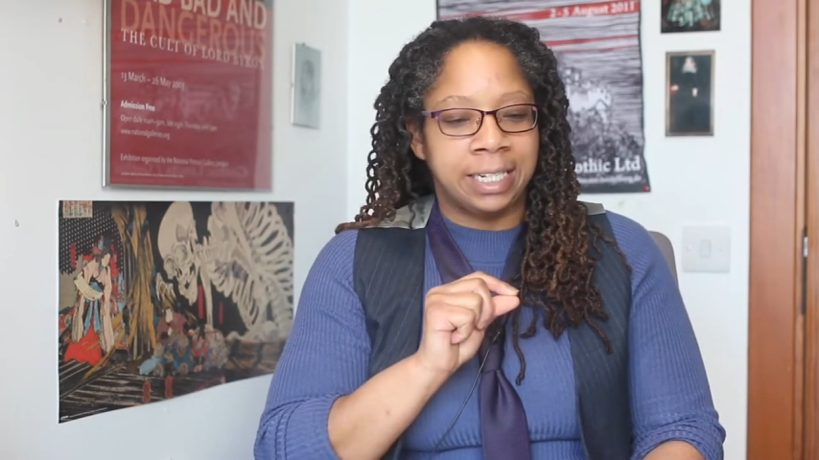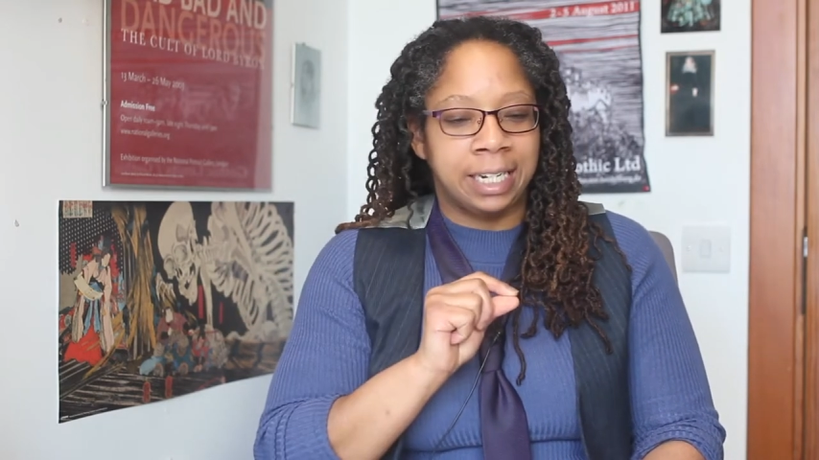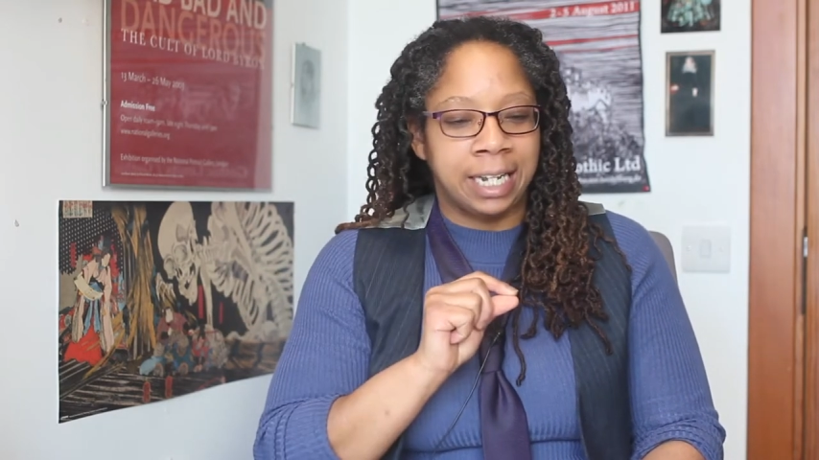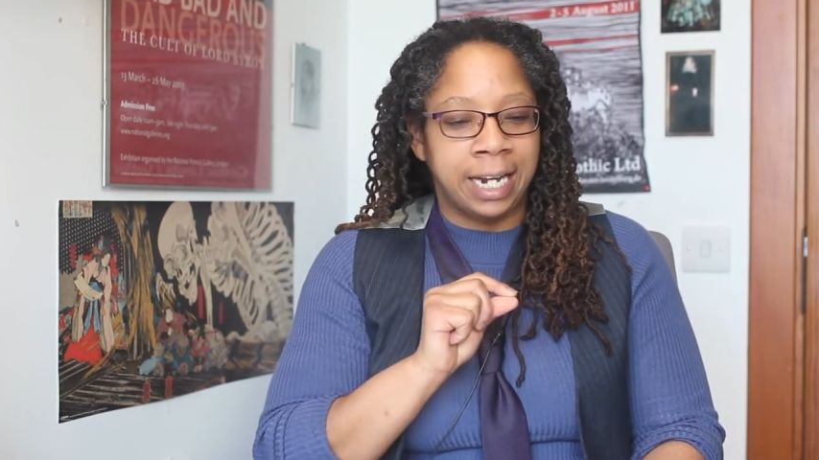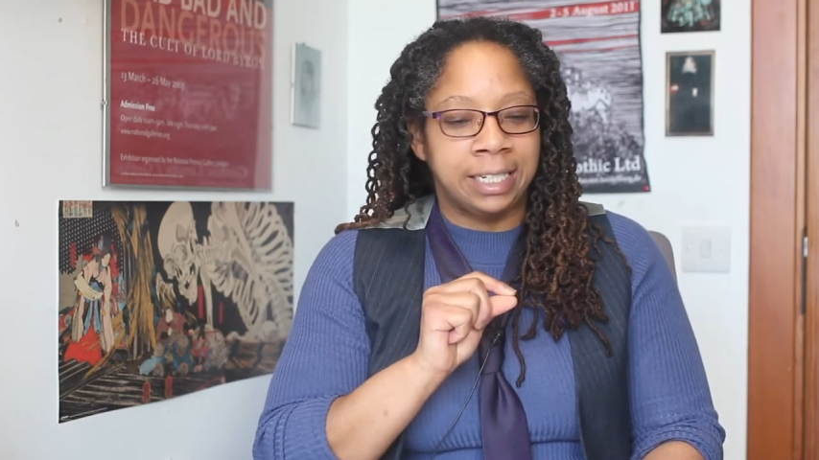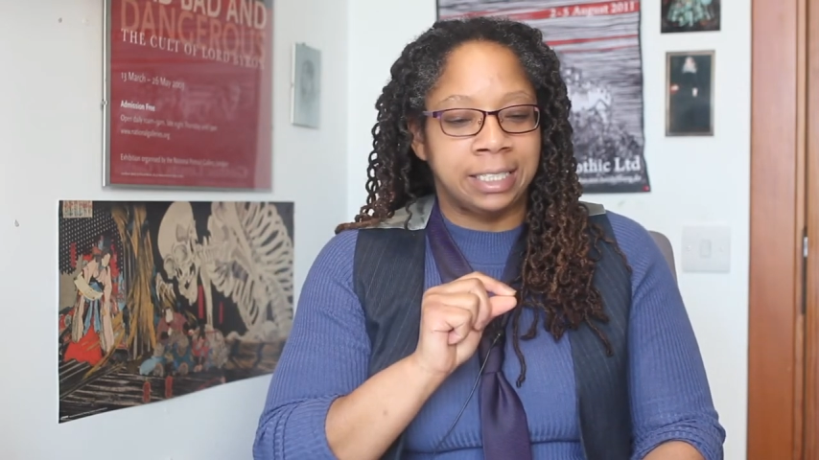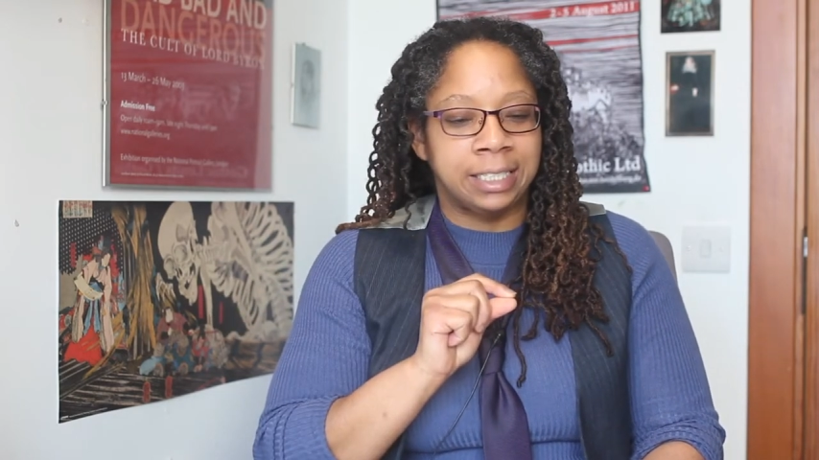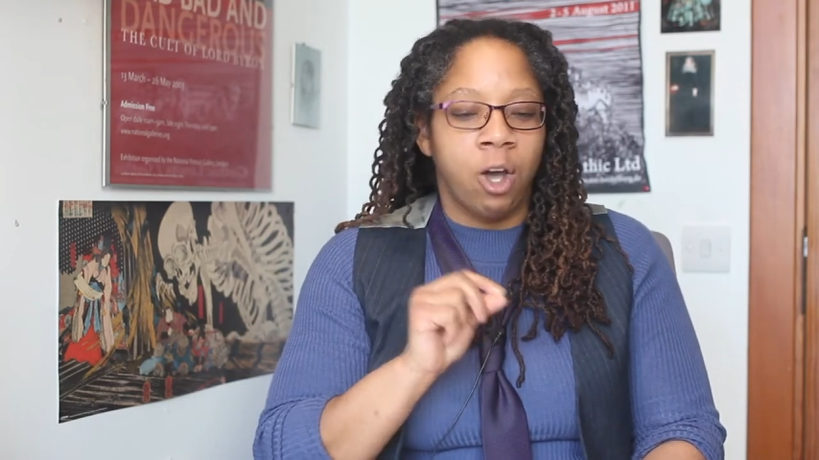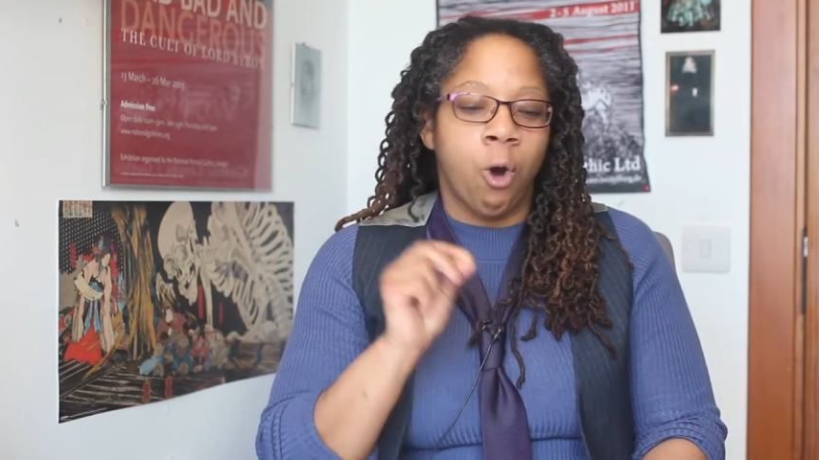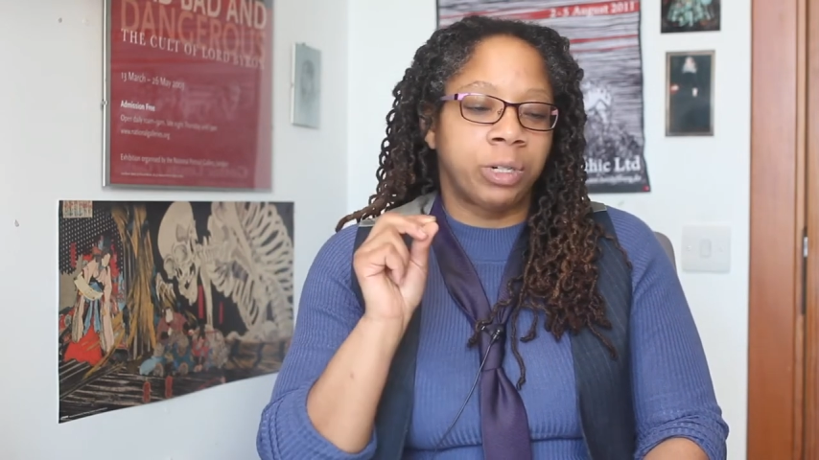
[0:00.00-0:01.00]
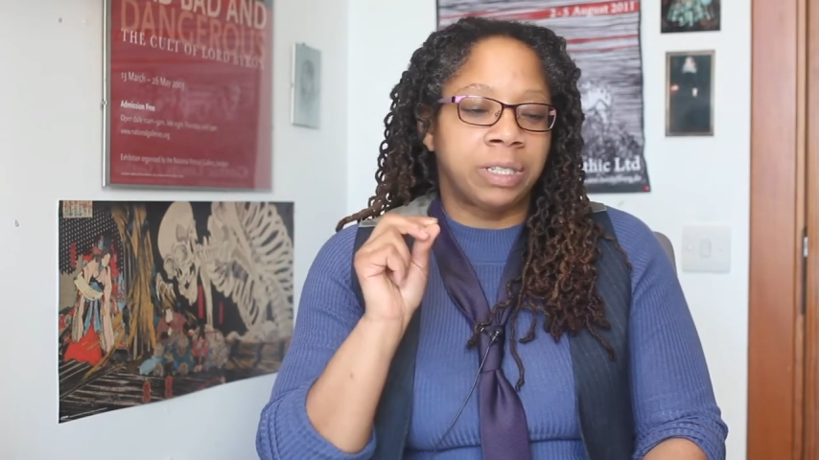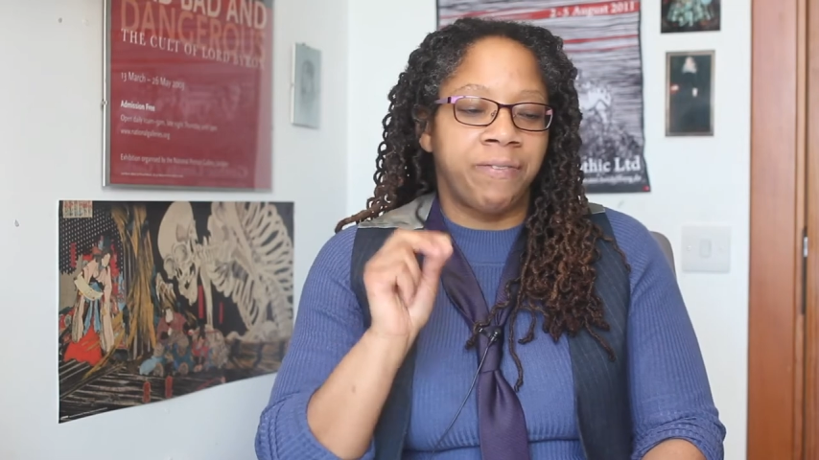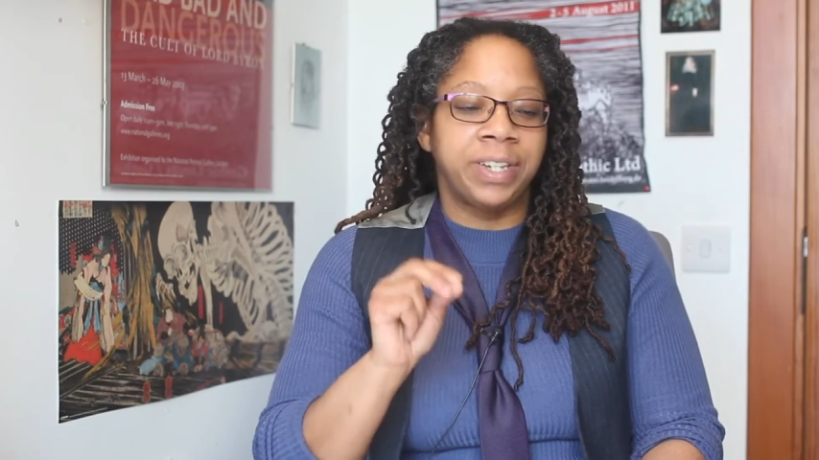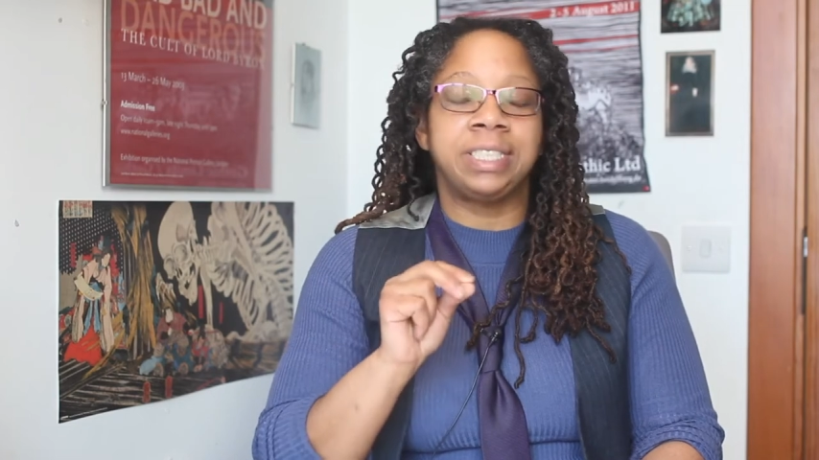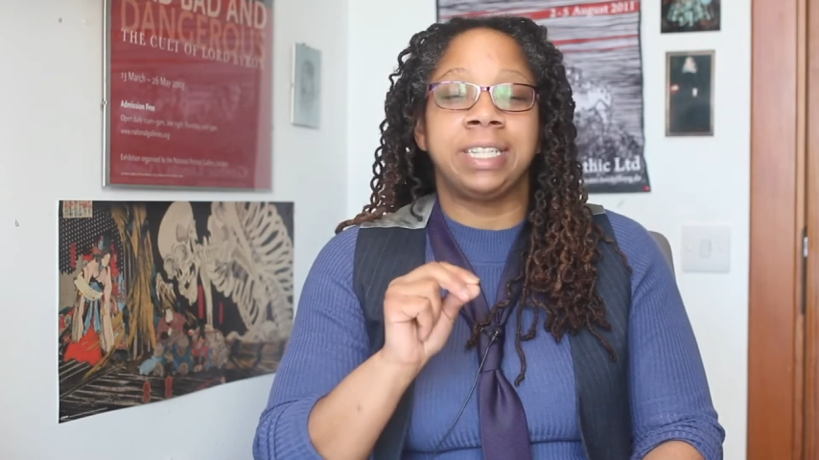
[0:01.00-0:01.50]
enlightened or
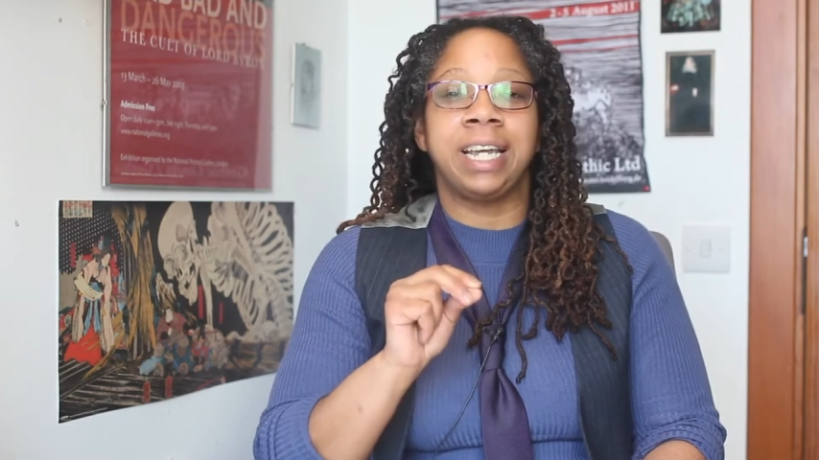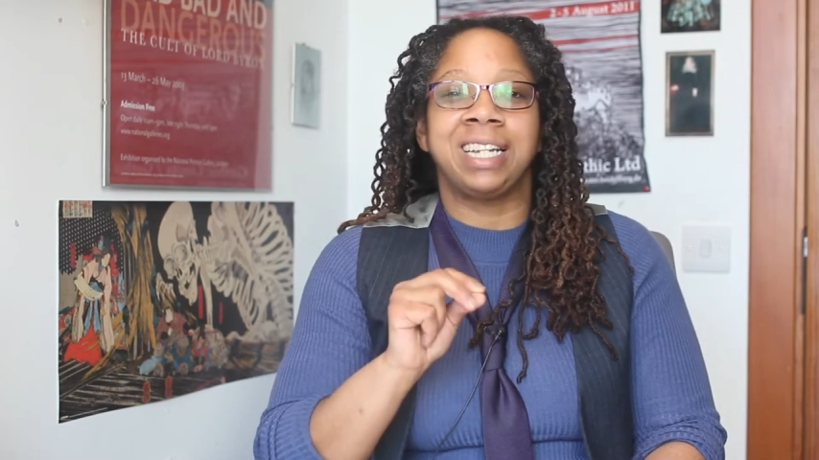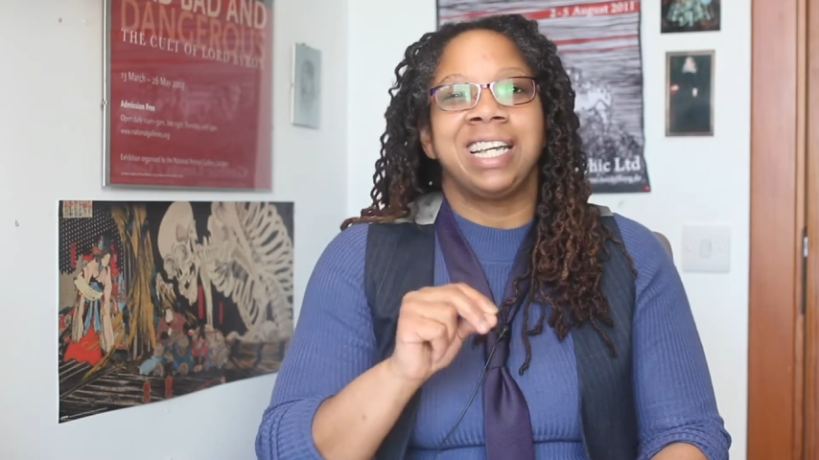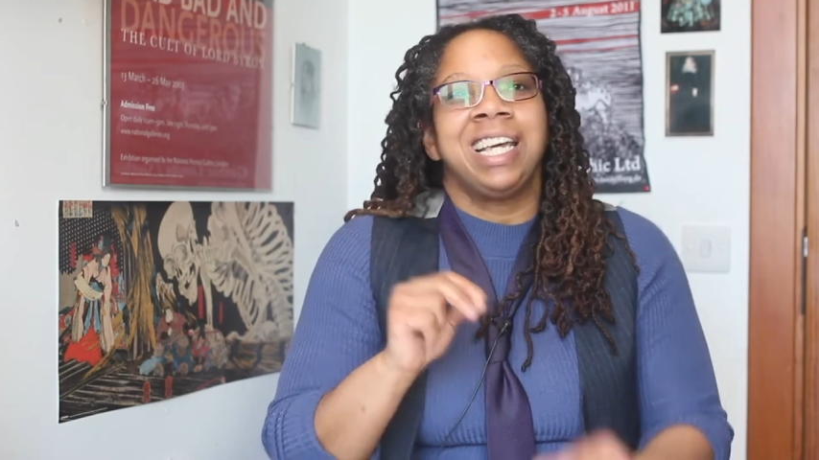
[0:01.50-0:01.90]
sophisticated